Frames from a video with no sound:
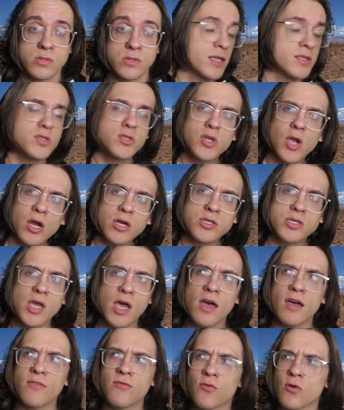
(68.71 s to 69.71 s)
It starts
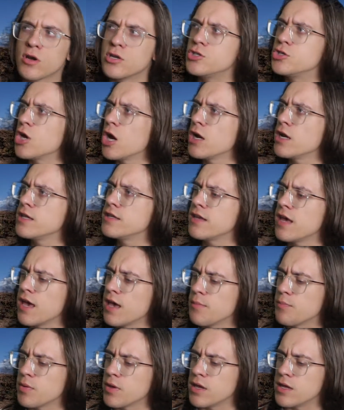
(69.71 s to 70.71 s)
off where Johnny
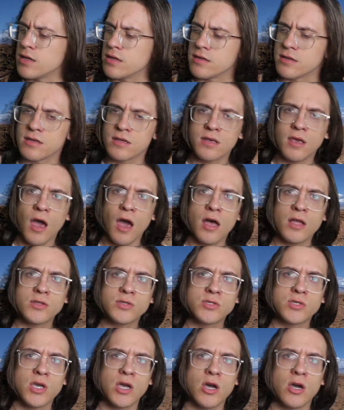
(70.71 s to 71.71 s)
Depp and
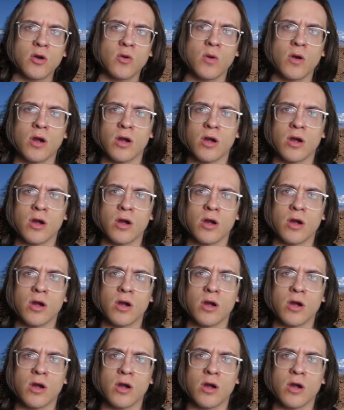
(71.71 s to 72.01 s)
Gonzo